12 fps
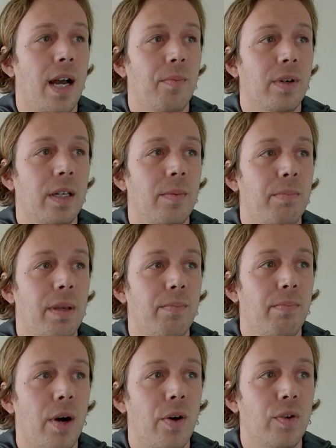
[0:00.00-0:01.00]
I'm going to be
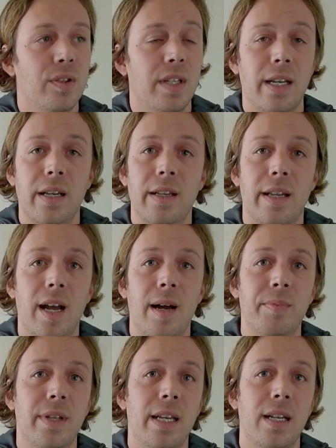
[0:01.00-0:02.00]
posting the
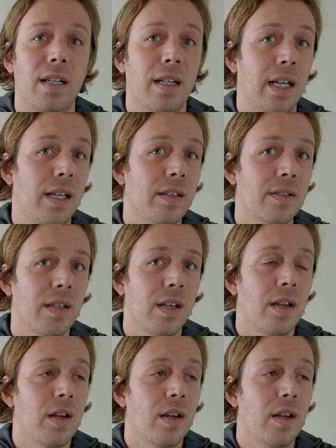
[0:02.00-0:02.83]
updated links